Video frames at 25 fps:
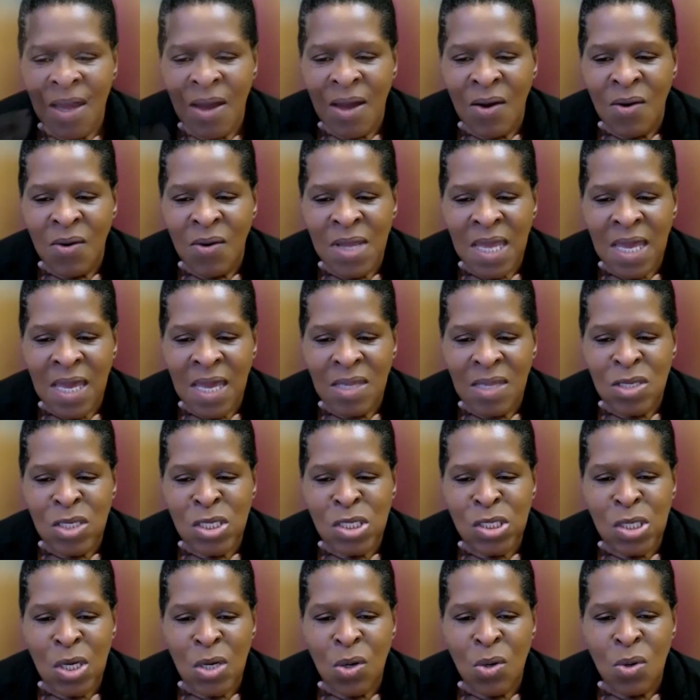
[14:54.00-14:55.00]
Okay,
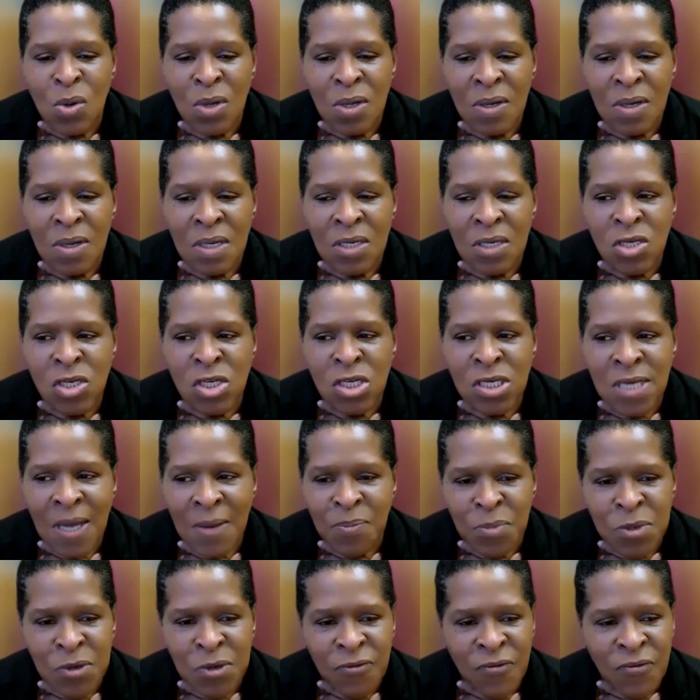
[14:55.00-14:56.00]
so
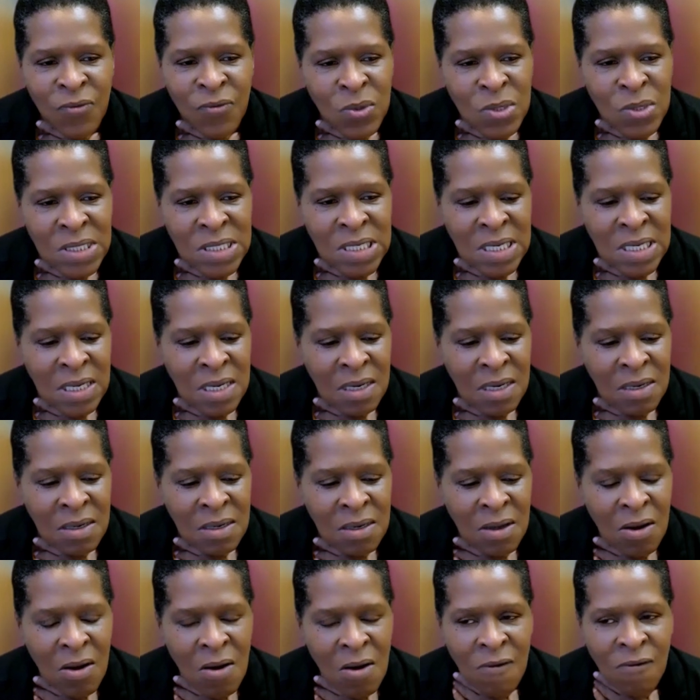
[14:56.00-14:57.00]
chapter
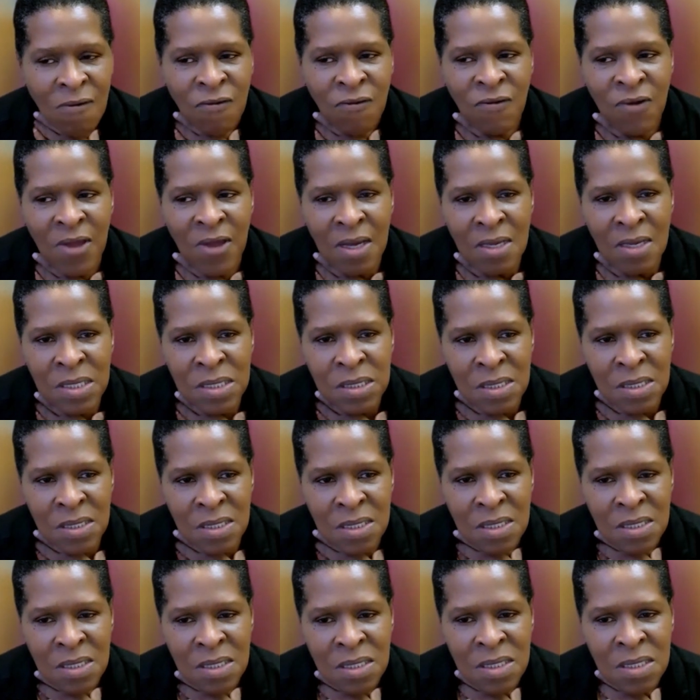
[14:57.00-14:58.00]
14 of
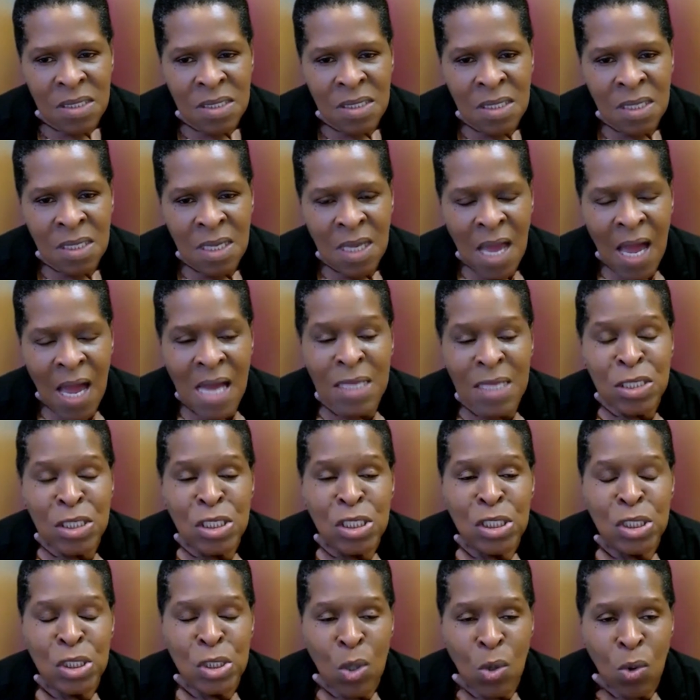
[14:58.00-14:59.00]
Exodus has
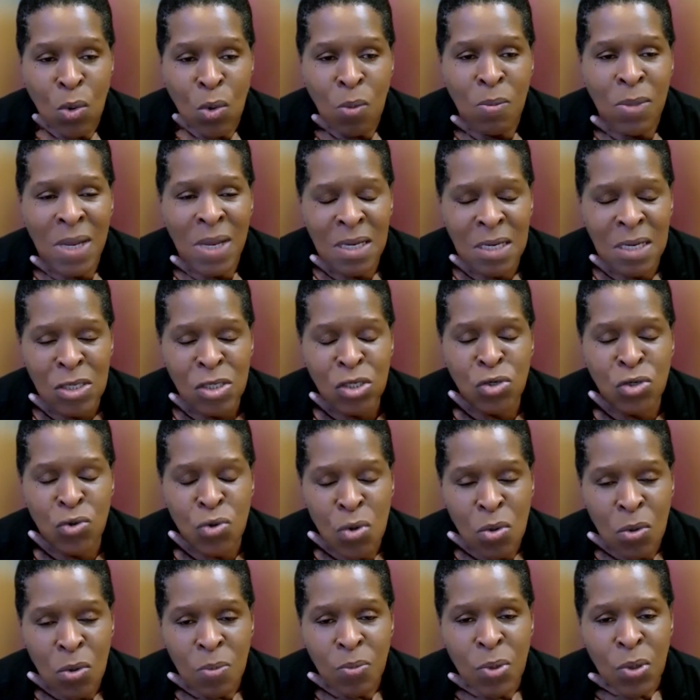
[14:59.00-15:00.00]
so many
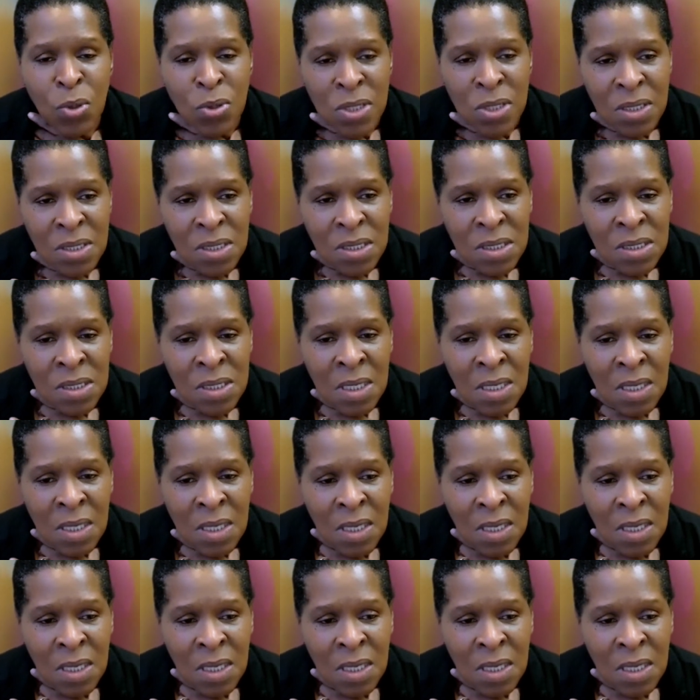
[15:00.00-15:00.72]
strong points.